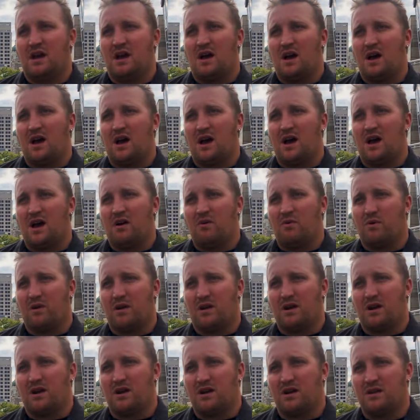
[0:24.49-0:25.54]
uh,
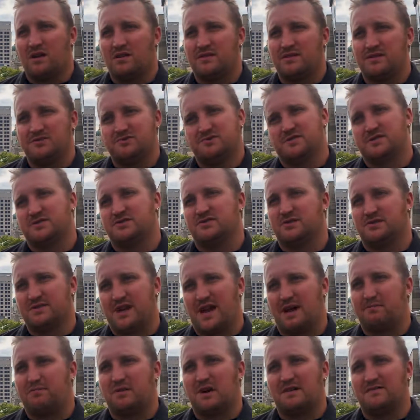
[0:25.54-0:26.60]
where the traditional
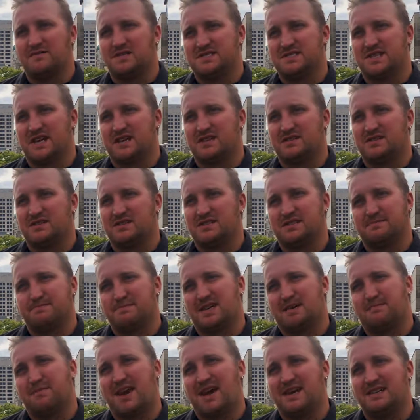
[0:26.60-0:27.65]
nonprofit sector is
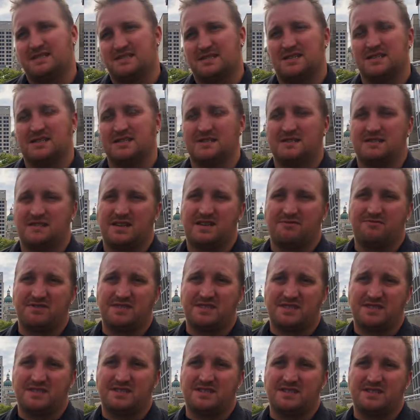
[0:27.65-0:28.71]
sometimes hesitant and
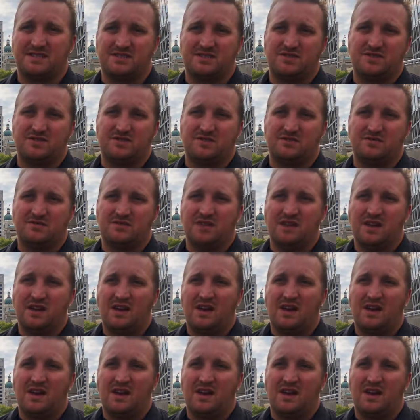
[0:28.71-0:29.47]
resistant to